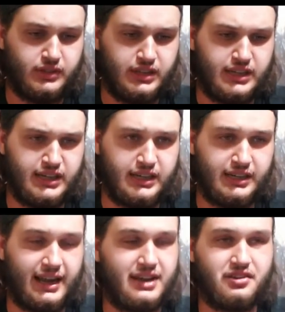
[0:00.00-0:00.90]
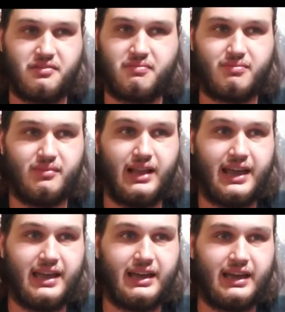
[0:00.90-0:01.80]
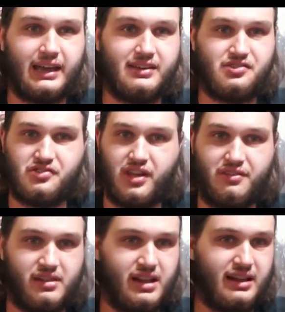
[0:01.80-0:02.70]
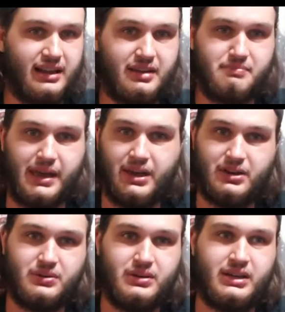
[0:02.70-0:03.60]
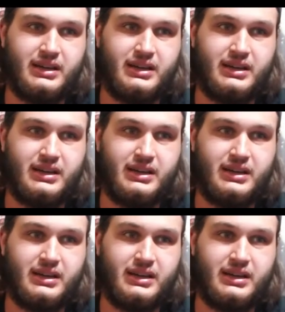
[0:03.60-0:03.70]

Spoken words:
I just like it. It just tastes a lot like mango.